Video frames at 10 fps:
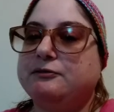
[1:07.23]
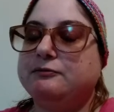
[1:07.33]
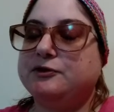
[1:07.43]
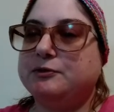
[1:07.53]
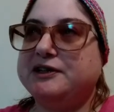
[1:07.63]

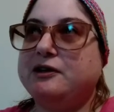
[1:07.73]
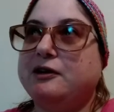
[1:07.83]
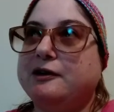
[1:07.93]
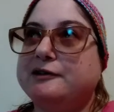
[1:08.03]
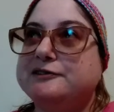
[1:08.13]
3
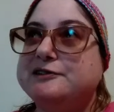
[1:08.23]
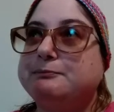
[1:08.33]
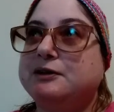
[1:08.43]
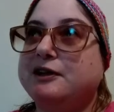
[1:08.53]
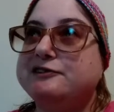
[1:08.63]
cards
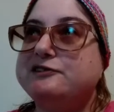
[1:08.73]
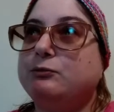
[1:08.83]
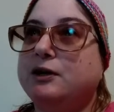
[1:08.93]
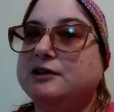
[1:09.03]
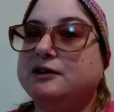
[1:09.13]
plus
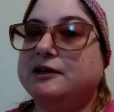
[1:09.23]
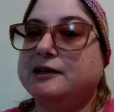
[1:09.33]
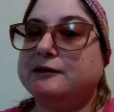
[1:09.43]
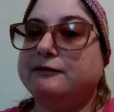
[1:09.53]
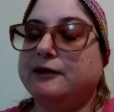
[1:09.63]
1
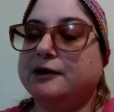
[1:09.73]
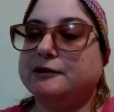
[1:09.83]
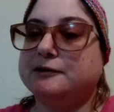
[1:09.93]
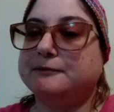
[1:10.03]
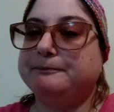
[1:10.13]

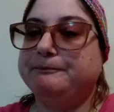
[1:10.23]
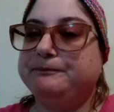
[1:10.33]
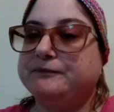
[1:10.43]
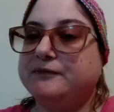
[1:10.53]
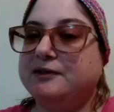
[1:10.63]
clarifier,
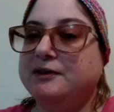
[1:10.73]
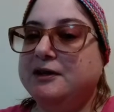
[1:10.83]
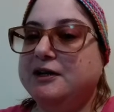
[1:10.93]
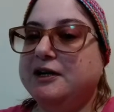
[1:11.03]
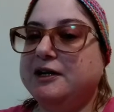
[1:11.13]

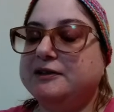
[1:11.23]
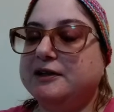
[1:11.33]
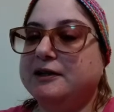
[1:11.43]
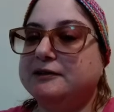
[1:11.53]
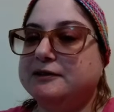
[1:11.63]
and
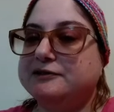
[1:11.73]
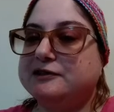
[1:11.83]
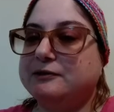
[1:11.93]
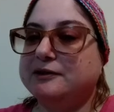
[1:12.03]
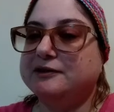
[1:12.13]
then
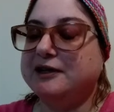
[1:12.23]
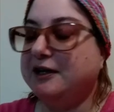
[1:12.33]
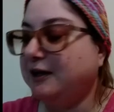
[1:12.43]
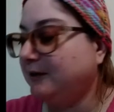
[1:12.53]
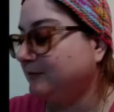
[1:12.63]

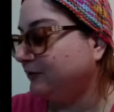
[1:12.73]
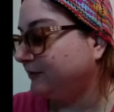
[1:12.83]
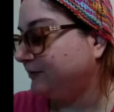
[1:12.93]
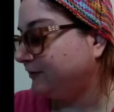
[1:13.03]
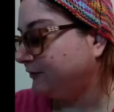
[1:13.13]
I'm going
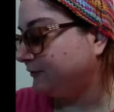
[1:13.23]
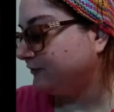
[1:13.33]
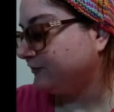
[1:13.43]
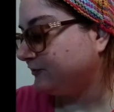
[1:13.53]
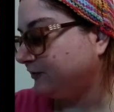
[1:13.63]
to
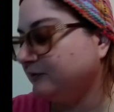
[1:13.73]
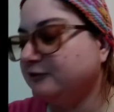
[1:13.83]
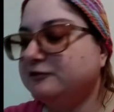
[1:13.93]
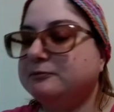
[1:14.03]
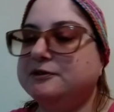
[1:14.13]
use the
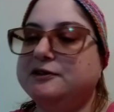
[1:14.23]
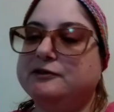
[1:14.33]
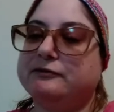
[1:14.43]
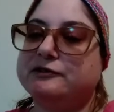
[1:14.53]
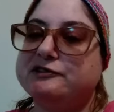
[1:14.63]
Notes from the
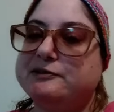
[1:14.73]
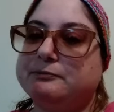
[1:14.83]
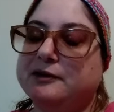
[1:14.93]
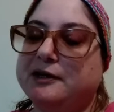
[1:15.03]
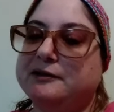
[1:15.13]
Universe
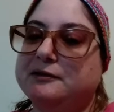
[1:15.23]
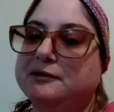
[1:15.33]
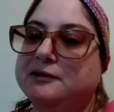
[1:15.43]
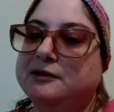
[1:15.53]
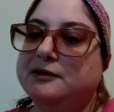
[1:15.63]
spread
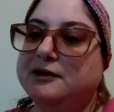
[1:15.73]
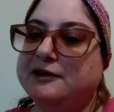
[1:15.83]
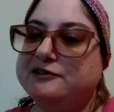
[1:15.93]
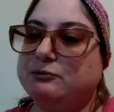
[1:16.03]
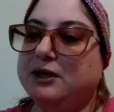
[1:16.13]

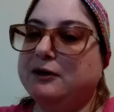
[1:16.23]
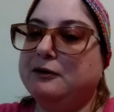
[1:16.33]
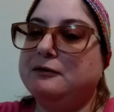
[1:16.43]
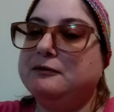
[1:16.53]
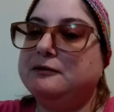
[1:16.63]
as
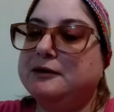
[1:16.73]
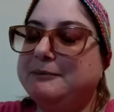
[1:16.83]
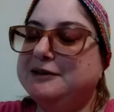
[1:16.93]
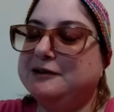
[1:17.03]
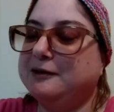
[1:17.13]
well.
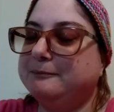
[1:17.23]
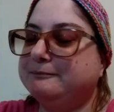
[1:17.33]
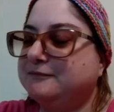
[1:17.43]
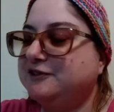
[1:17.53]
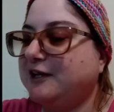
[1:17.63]

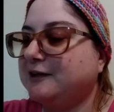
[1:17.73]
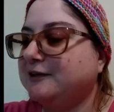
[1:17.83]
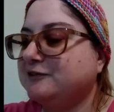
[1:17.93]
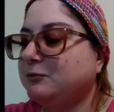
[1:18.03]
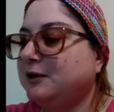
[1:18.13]
Deck
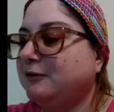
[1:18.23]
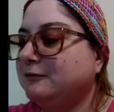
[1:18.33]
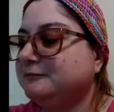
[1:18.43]
as well,